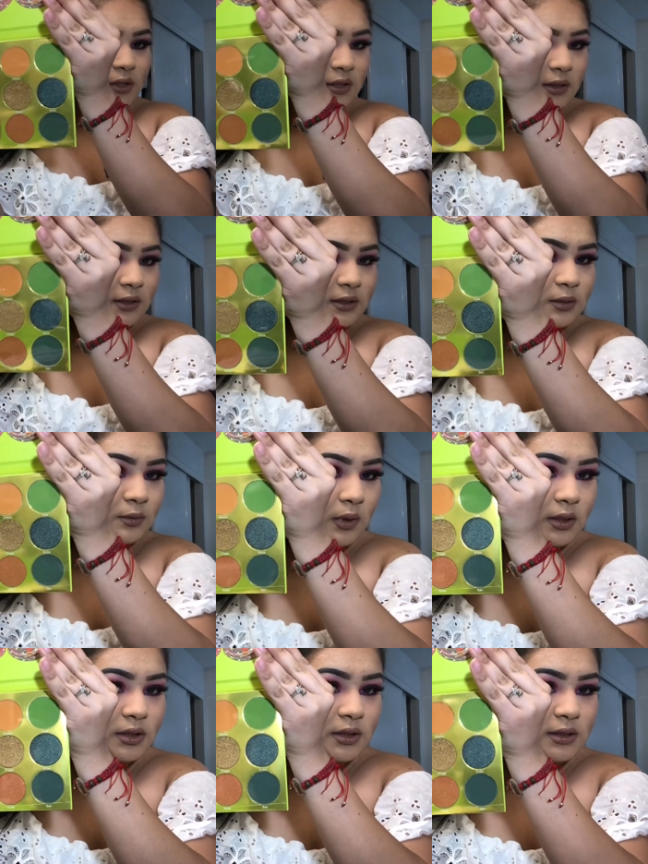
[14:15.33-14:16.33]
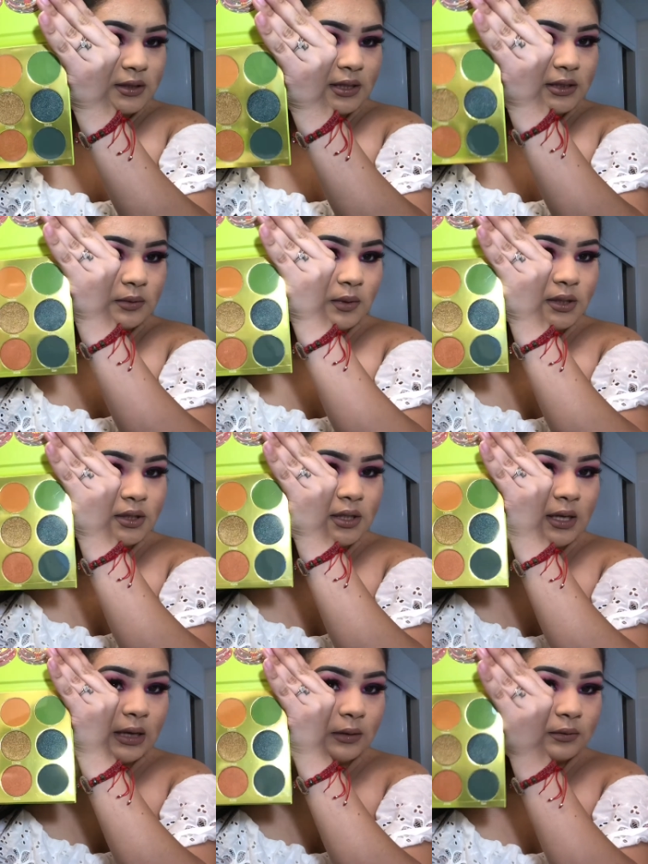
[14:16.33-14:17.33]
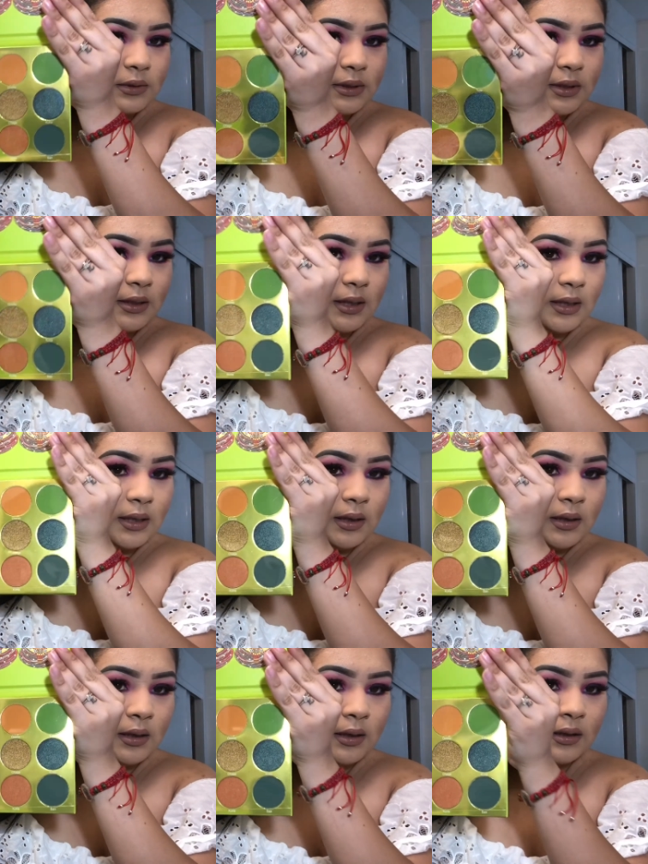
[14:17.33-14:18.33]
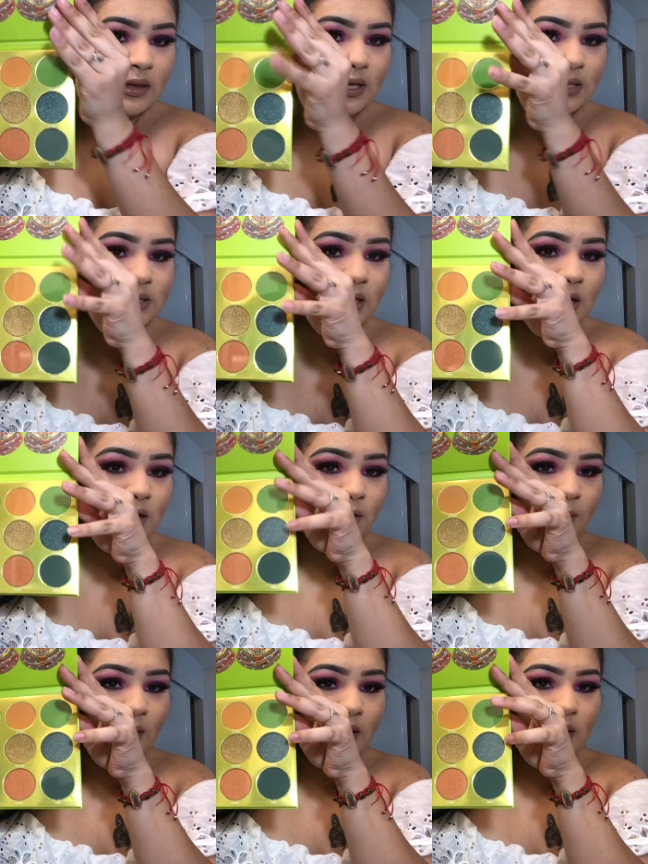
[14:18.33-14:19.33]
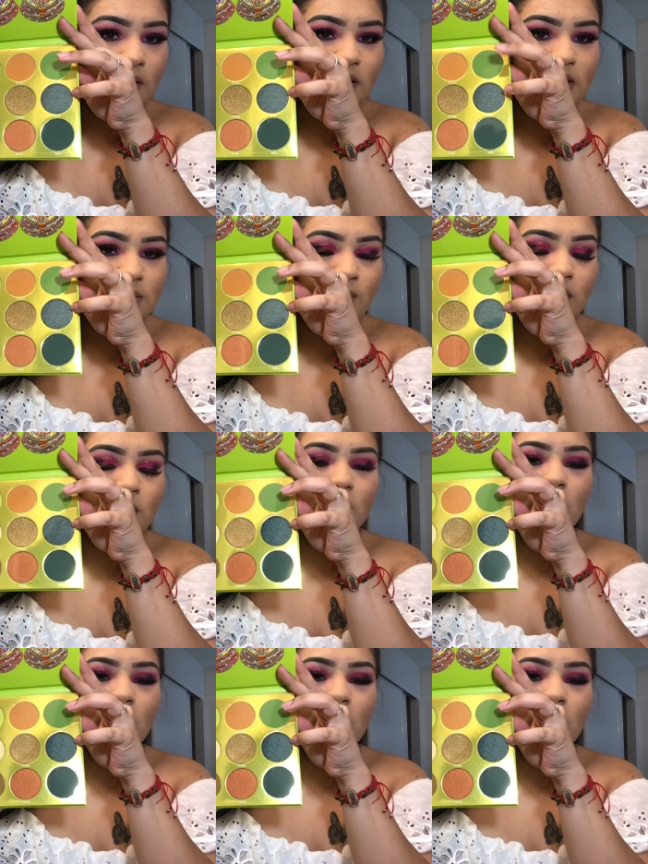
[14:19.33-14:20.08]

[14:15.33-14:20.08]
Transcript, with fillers: I could swatch this. I swatched it at Ulta and this color right here, this blue,